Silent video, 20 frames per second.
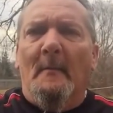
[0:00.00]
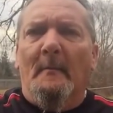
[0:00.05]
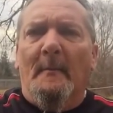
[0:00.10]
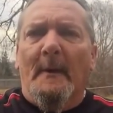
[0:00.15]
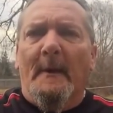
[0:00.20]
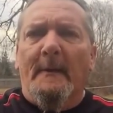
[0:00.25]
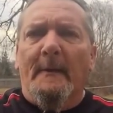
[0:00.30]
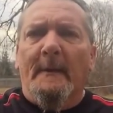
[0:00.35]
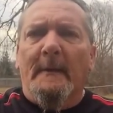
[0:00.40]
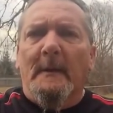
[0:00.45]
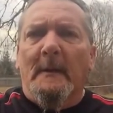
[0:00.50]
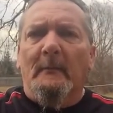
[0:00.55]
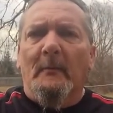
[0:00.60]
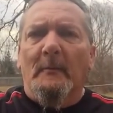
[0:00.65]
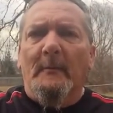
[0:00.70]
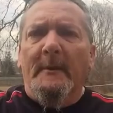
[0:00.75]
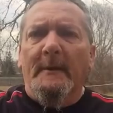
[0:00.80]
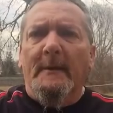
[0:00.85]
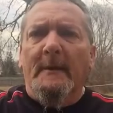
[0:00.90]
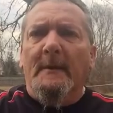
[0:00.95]
by the
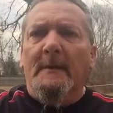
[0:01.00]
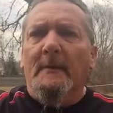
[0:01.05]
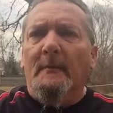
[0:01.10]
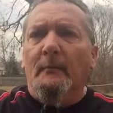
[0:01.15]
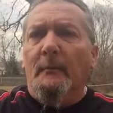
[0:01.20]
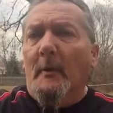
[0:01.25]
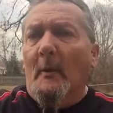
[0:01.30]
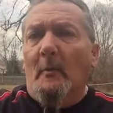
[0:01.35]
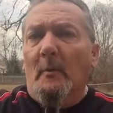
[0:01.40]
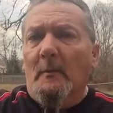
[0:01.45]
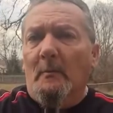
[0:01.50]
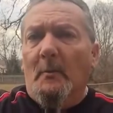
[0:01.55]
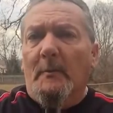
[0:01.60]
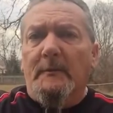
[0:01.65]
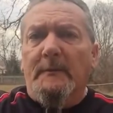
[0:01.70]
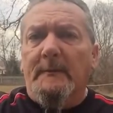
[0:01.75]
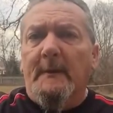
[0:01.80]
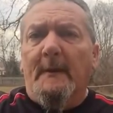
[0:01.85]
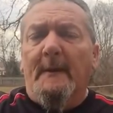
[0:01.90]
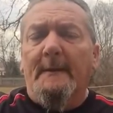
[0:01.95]
government. No one
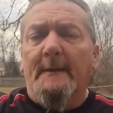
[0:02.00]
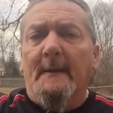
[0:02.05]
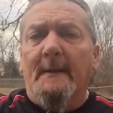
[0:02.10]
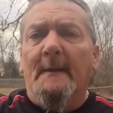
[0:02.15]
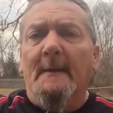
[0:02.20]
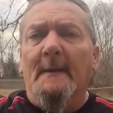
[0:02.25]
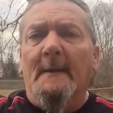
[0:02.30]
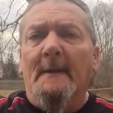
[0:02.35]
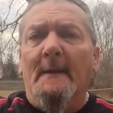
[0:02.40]
was shot.